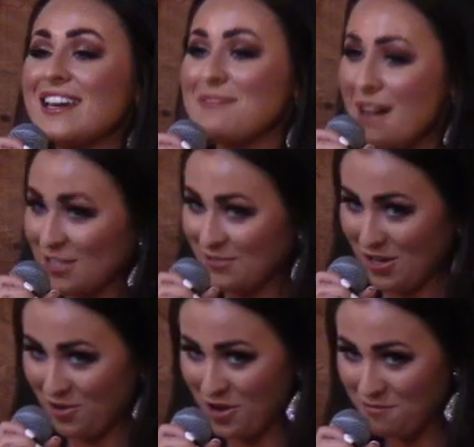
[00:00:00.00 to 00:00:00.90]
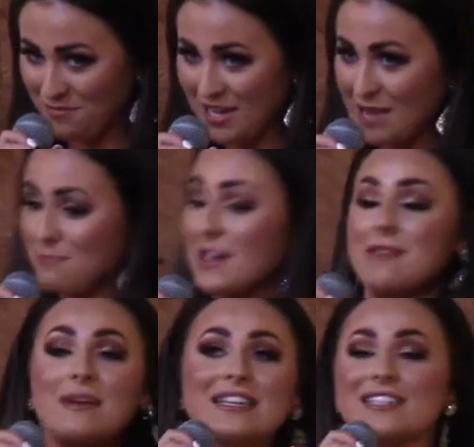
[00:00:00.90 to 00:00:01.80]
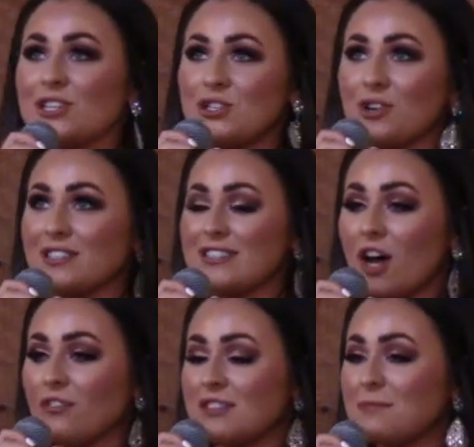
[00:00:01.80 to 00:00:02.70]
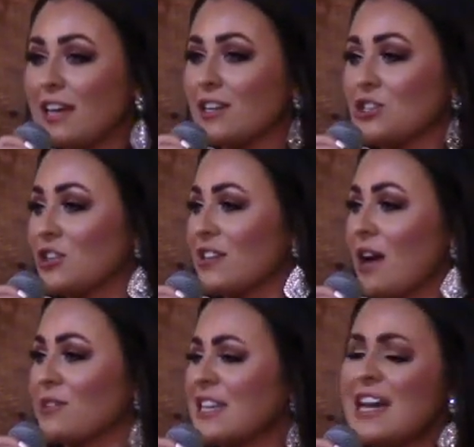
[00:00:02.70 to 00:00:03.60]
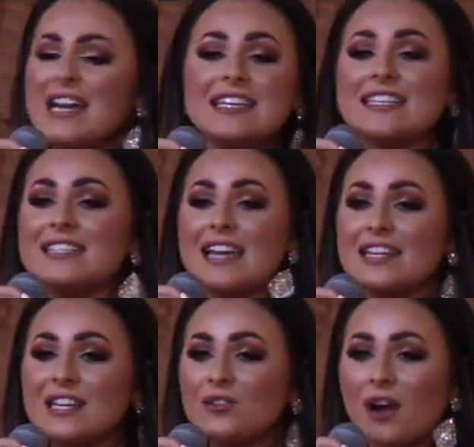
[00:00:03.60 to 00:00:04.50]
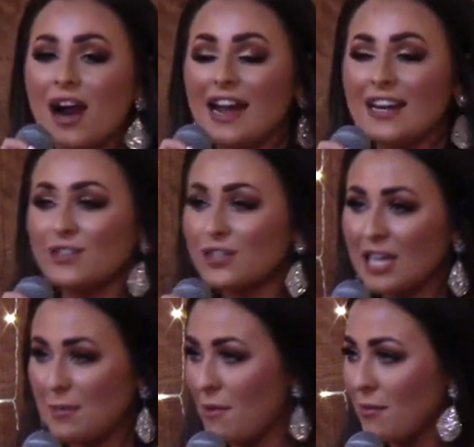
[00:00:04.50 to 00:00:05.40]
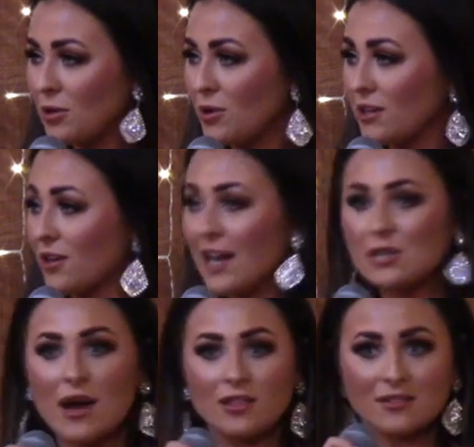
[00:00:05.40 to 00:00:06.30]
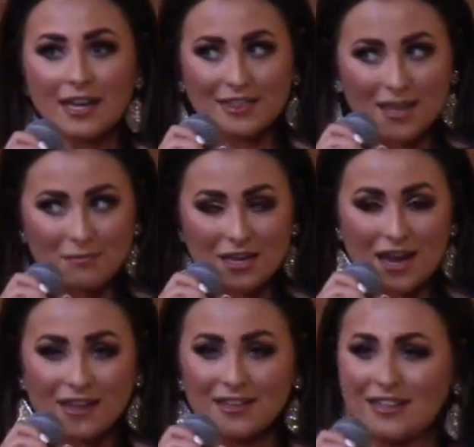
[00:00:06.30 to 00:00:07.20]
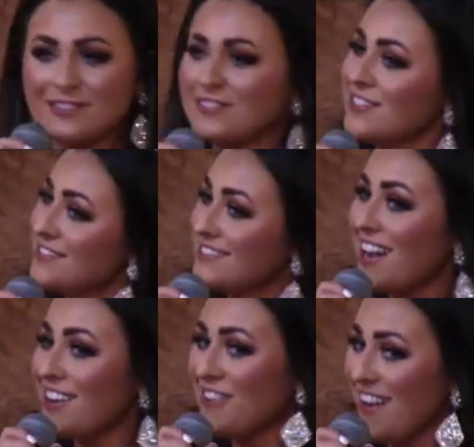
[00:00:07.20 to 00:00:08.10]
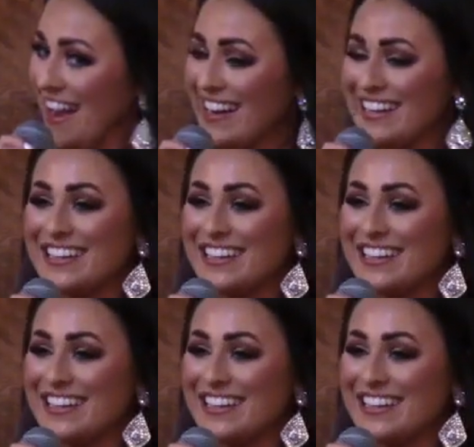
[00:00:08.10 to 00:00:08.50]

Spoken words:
in my living room, and me and my 6-year-old self making sure that I was standing right and looking at my mom going, okay, do I look like them yet? And not quite.